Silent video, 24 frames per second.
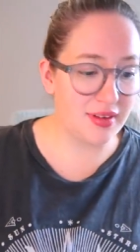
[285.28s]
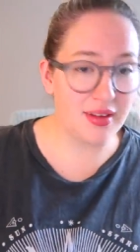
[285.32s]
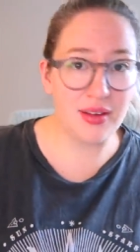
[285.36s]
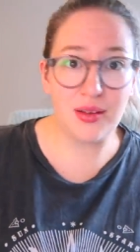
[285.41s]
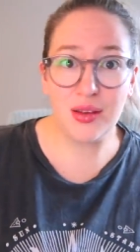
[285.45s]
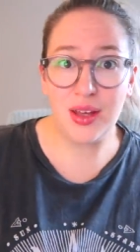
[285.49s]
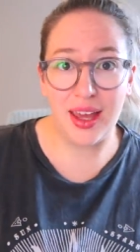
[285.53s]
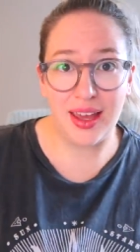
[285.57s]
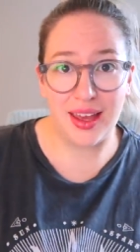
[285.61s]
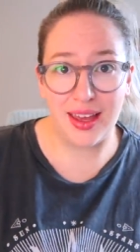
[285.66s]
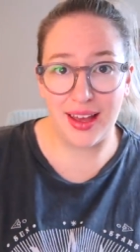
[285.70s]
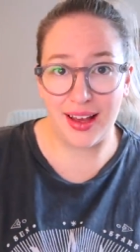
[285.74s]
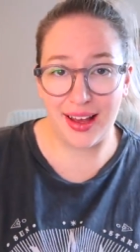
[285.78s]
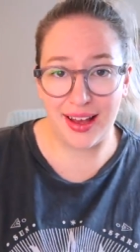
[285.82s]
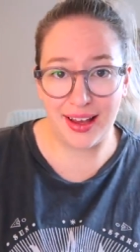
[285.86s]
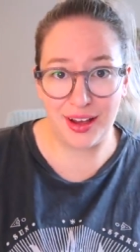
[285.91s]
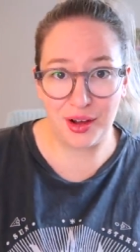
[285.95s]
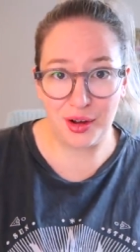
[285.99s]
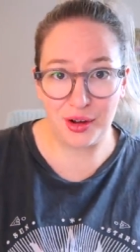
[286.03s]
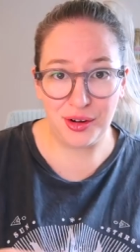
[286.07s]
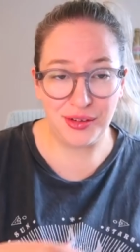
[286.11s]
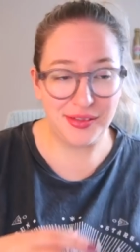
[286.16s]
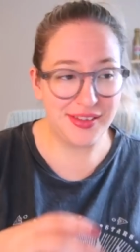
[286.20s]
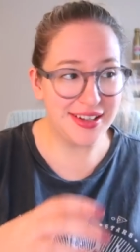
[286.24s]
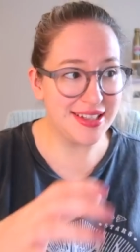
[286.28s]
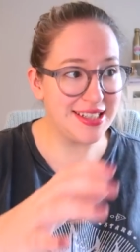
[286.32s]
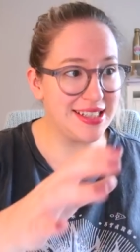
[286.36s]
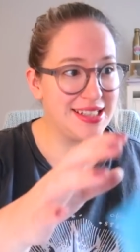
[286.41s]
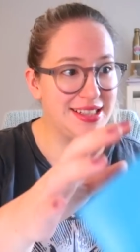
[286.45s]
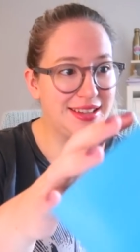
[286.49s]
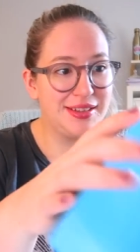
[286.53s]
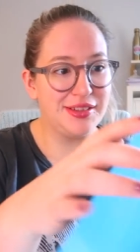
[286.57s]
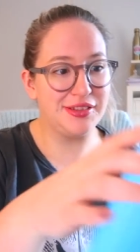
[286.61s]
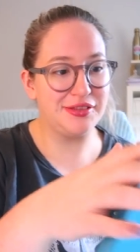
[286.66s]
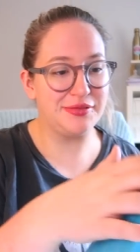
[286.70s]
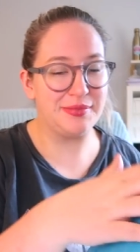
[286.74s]
Okay, I
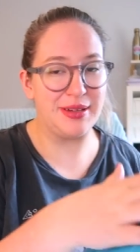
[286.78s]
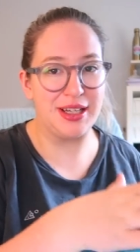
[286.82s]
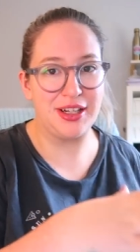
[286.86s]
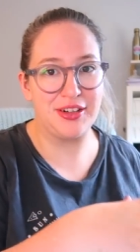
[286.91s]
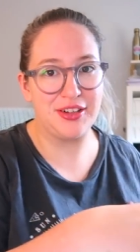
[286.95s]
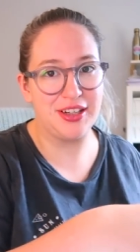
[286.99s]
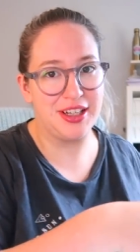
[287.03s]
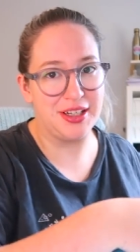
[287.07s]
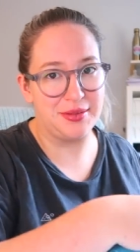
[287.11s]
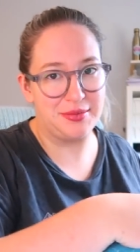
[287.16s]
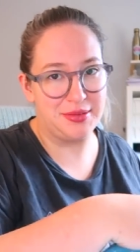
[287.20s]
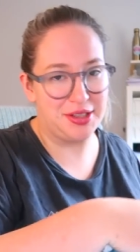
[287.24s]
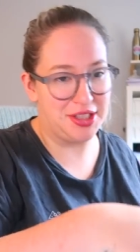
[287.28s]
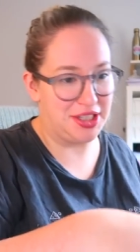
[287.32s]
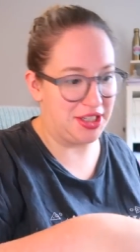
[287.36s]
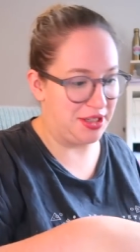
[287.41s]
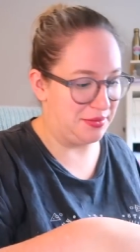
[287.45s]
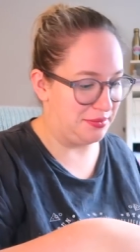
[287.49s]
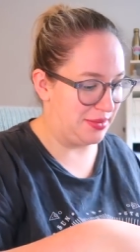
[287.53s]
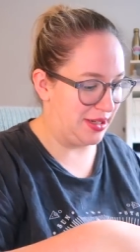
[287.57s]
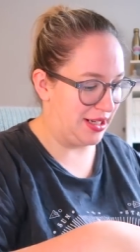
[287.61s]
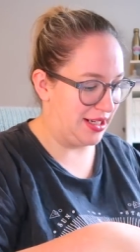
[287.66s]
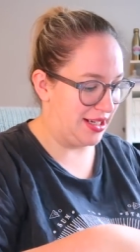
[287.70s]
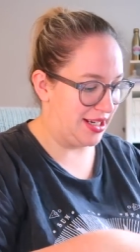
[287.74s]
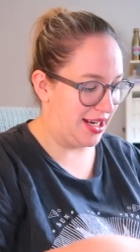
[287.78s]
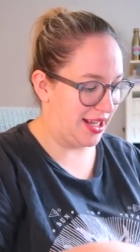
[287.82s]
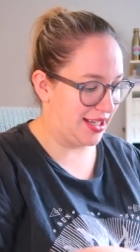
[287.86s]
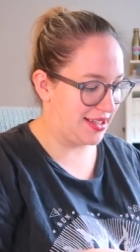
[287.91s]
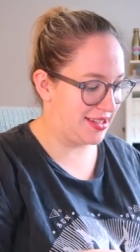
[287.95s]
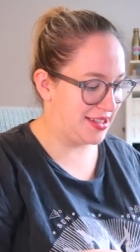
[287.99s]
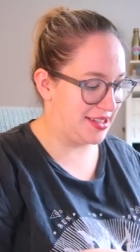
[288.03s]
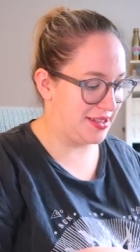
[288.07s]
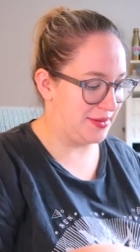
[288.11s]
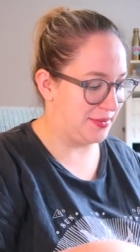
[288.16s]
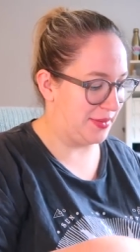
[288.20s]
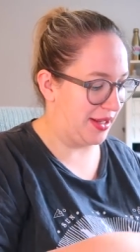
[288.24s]
already love my Cricut machine being
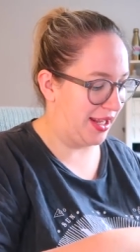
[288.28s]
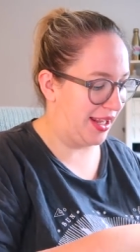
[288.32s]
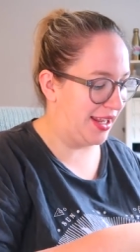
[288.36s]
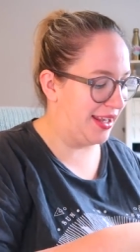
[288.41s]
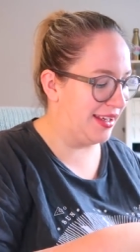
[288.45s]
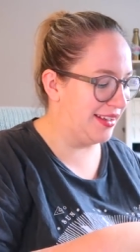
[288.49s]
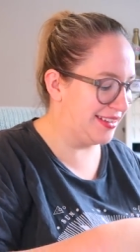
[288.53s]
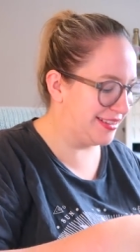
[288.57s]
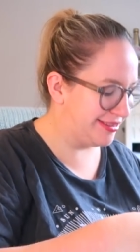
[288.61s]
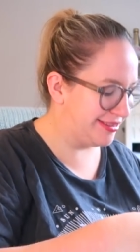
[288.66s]
next to me.